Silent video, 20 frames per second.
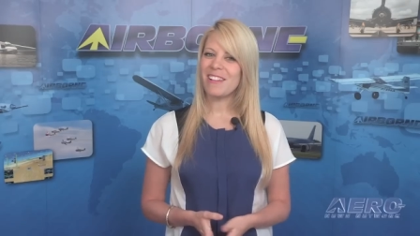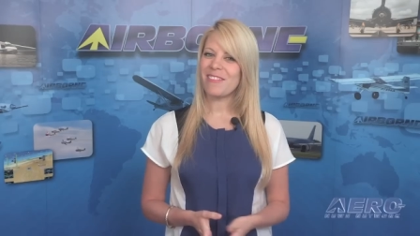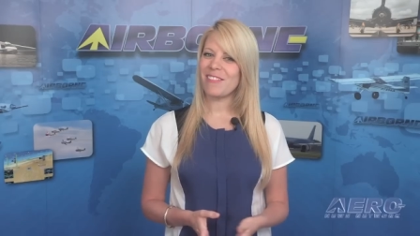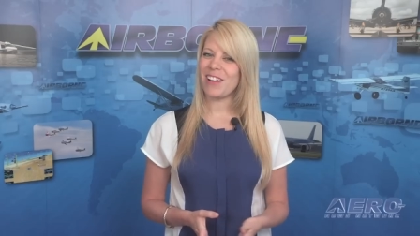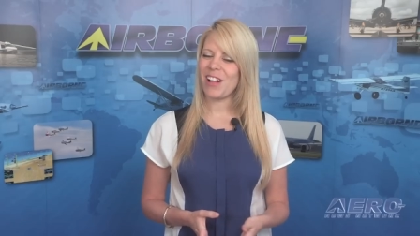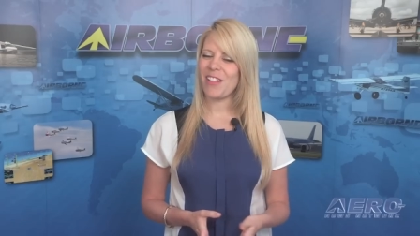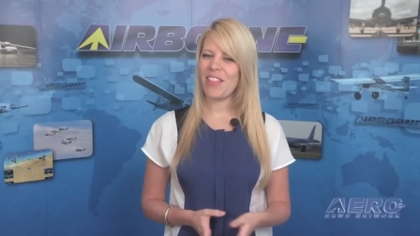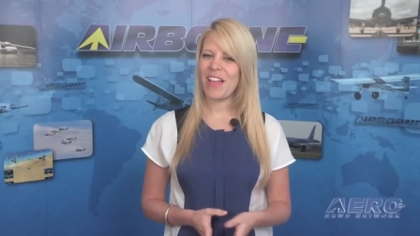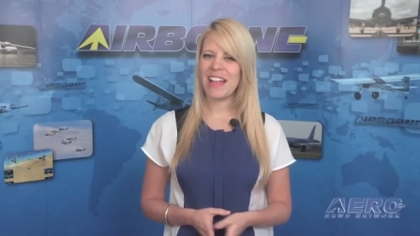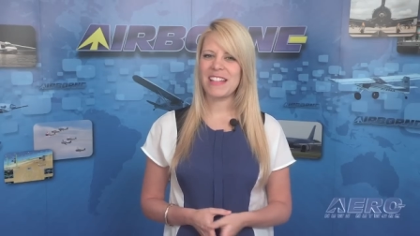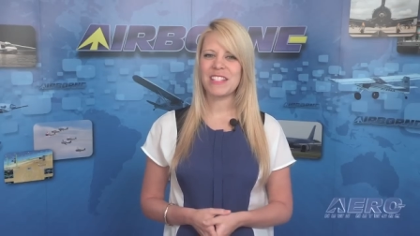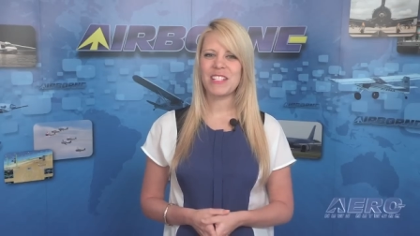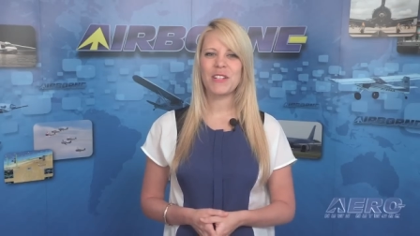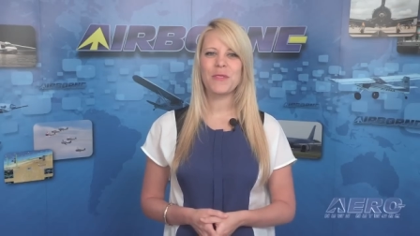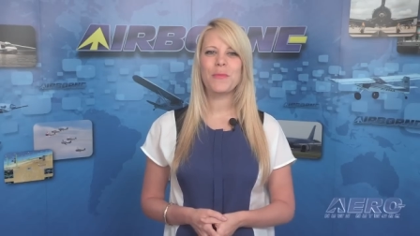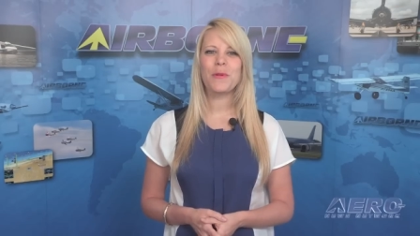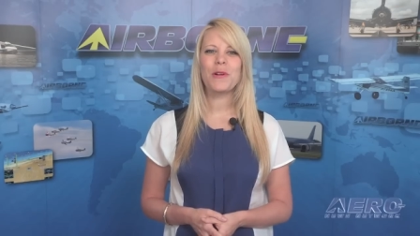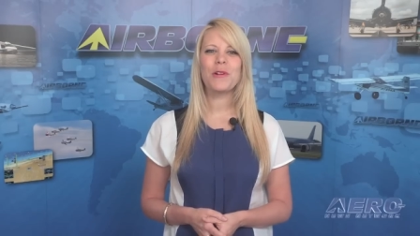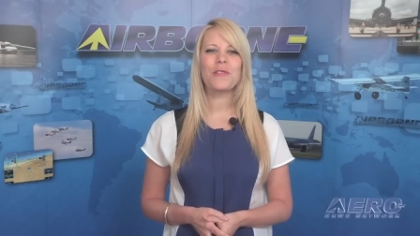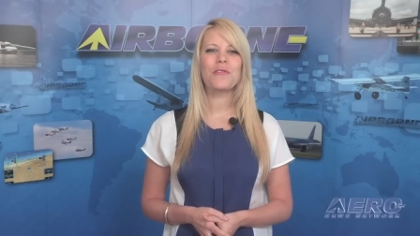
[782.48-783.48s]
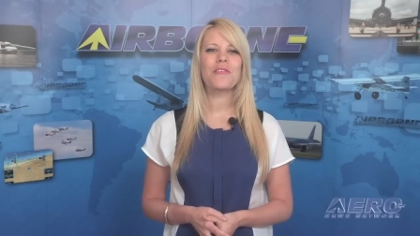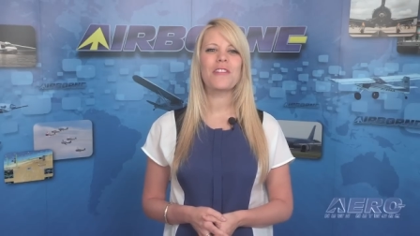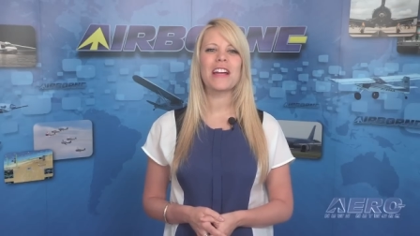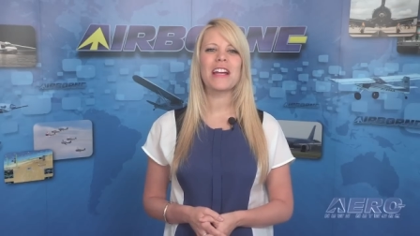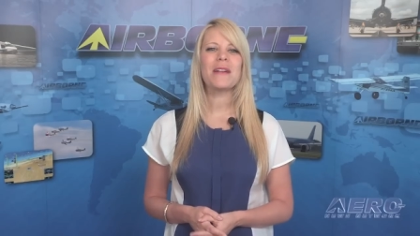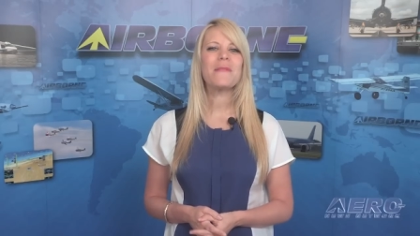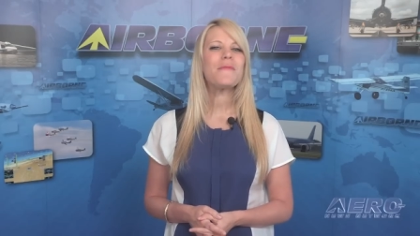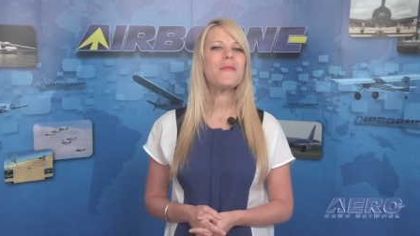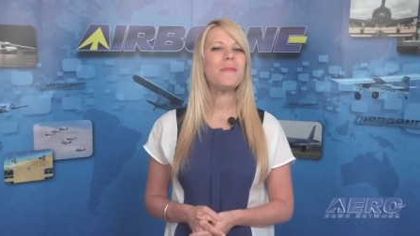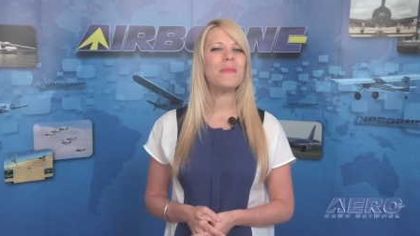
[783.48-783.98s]
Well, that's our
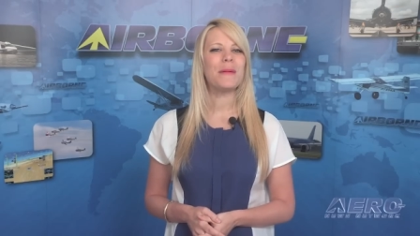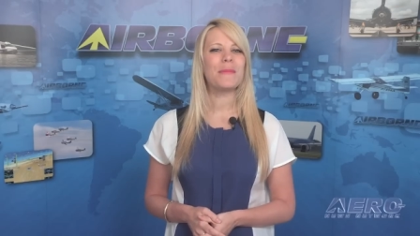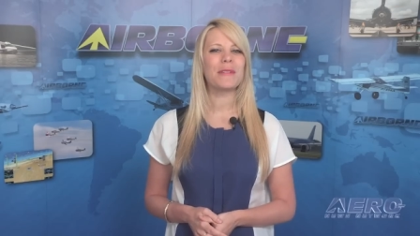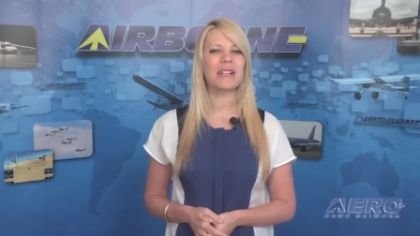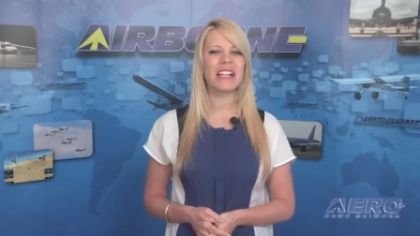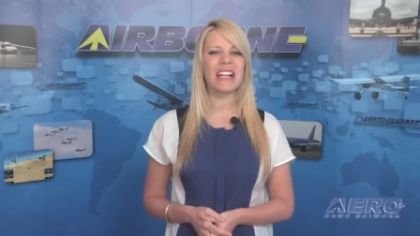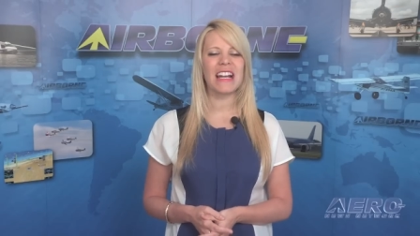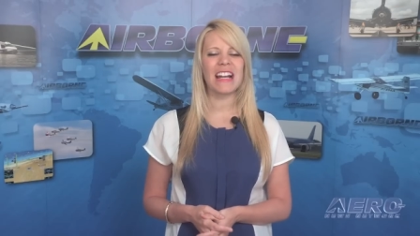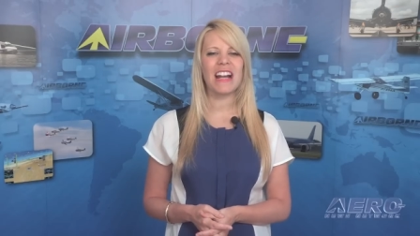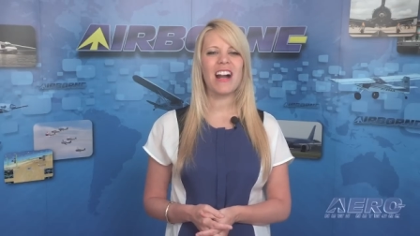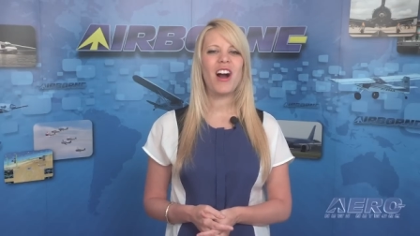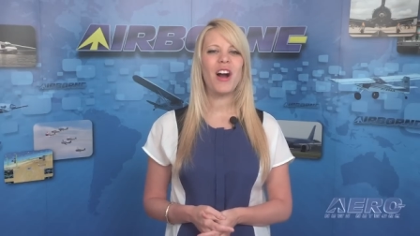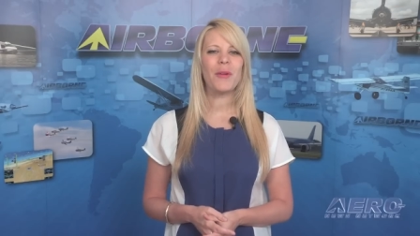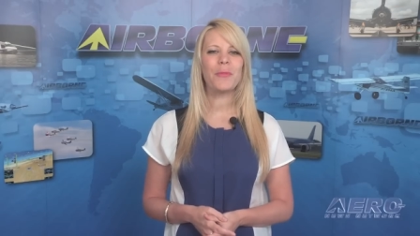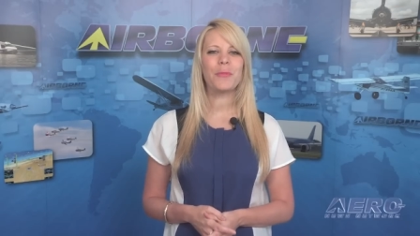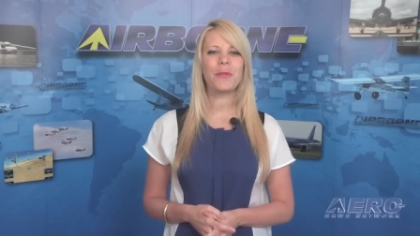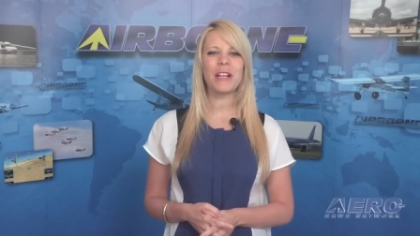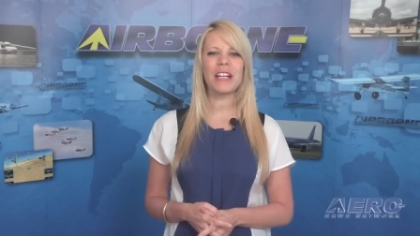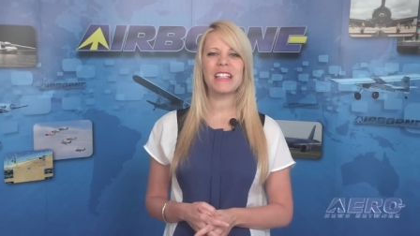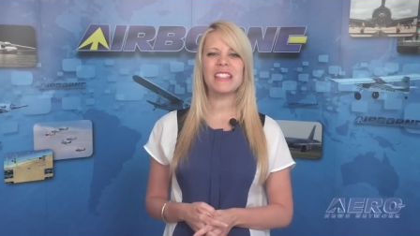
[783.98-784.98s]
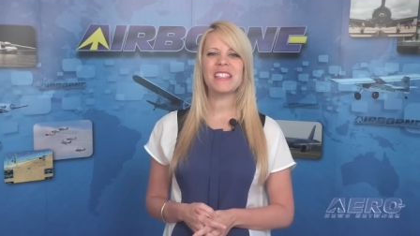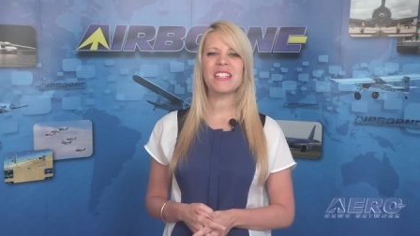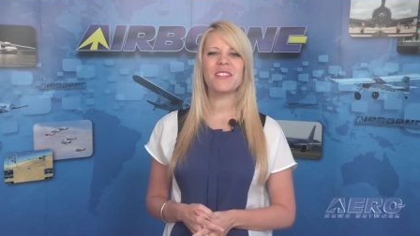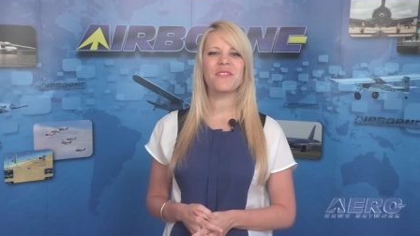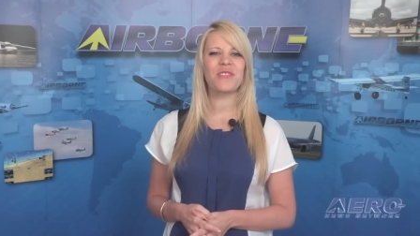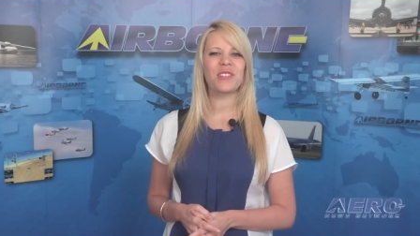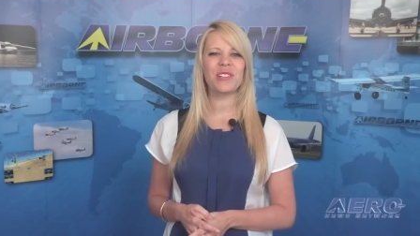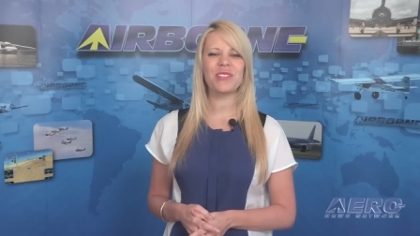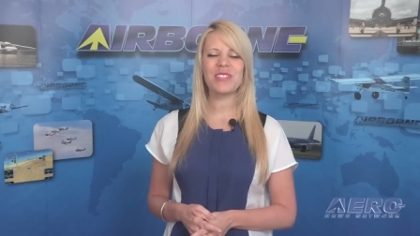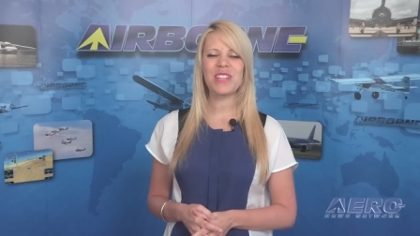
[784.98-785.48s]
program. Remember to get
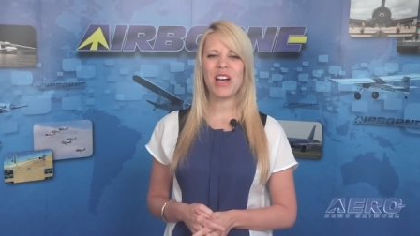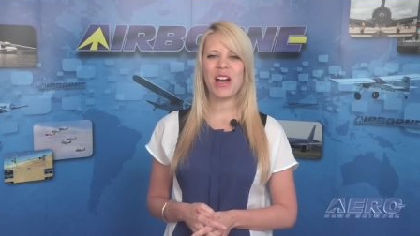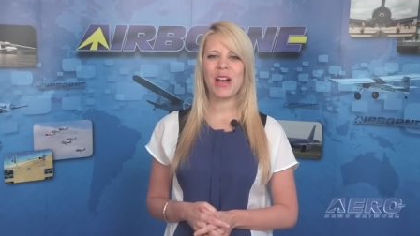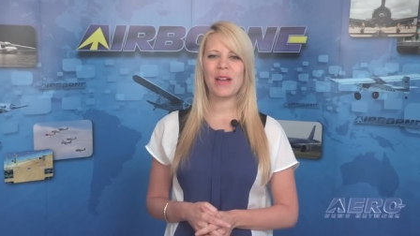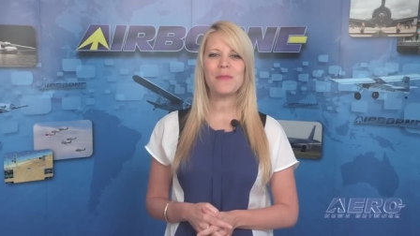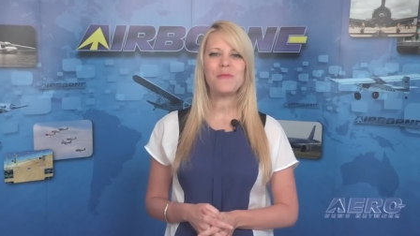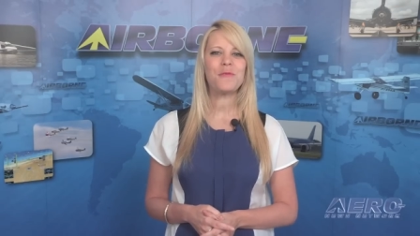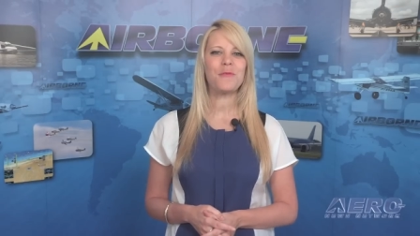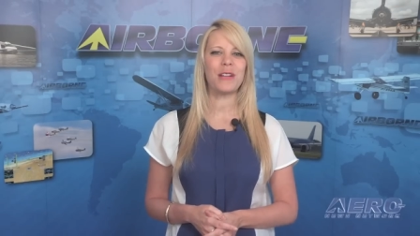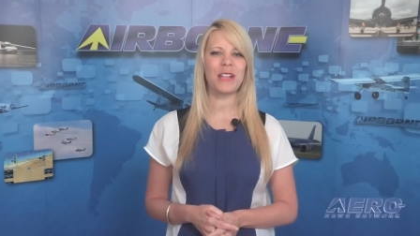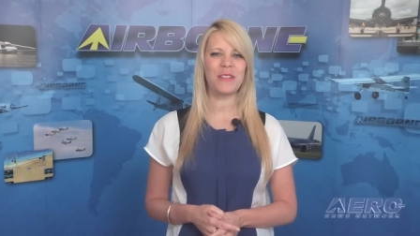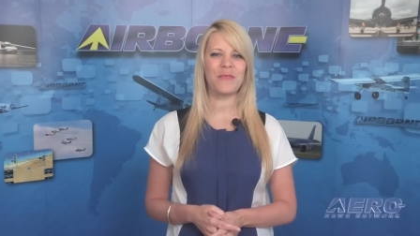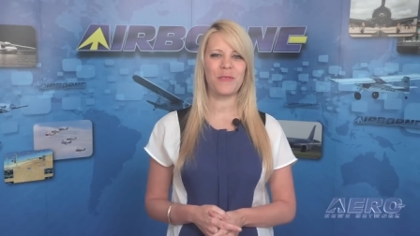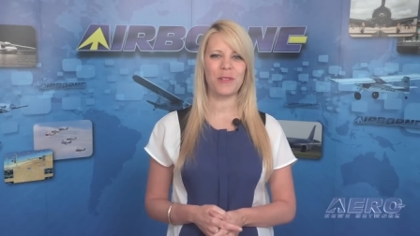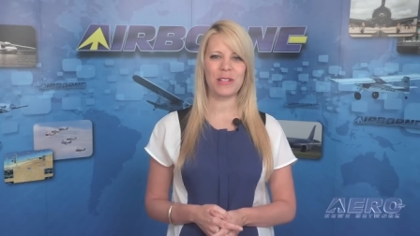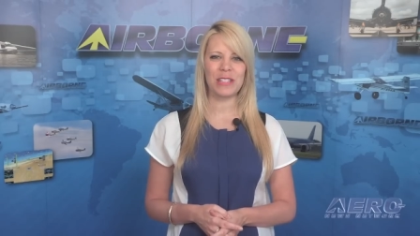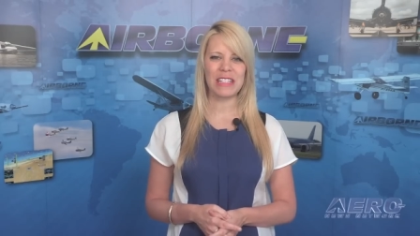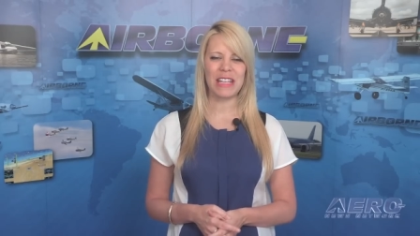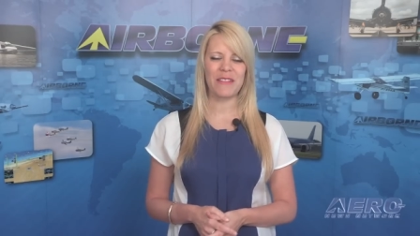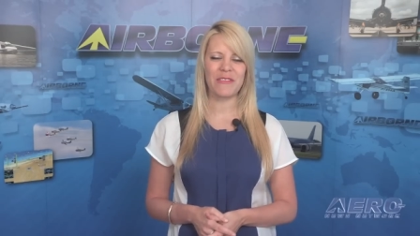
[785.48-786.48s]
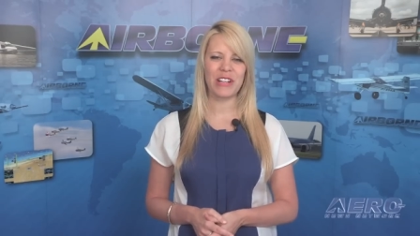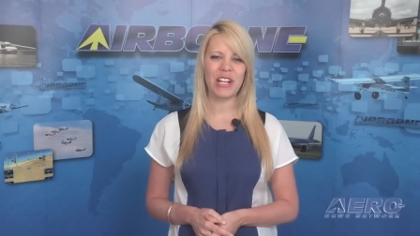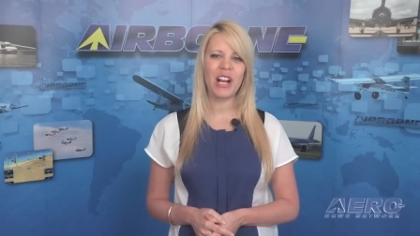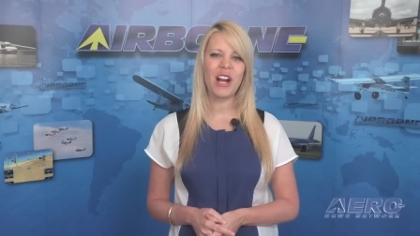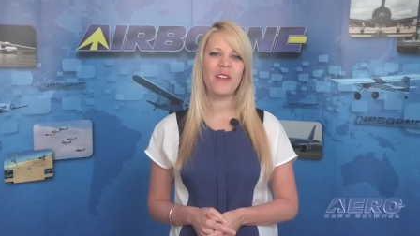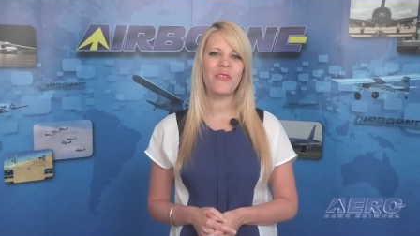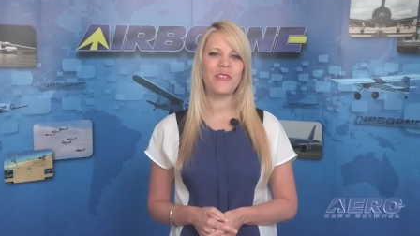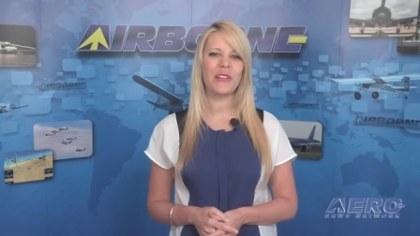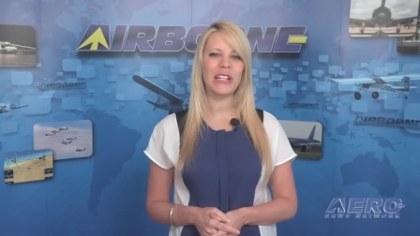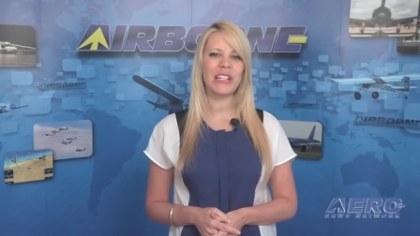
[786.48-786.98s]
comprehensive real time 24 7
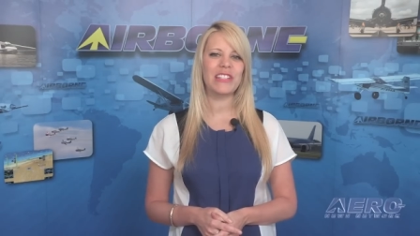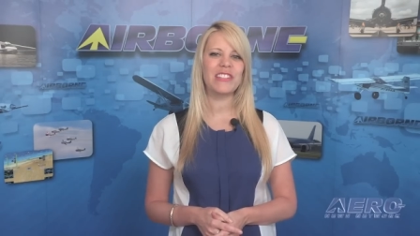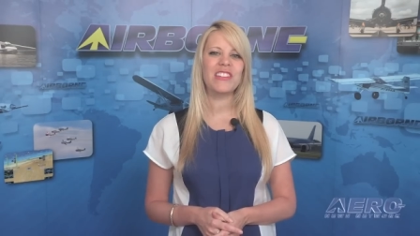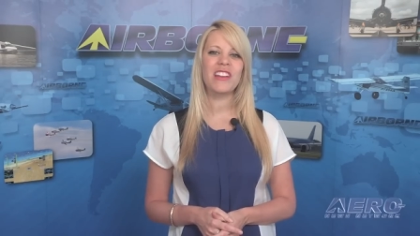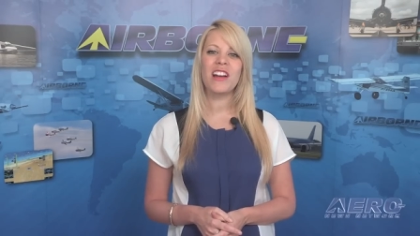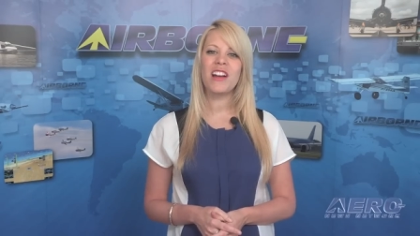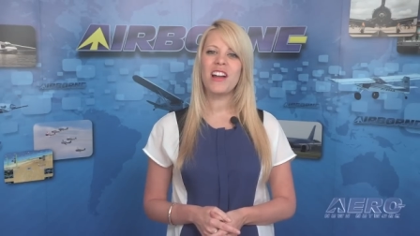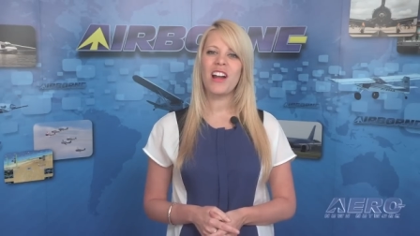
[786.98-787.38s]
coverage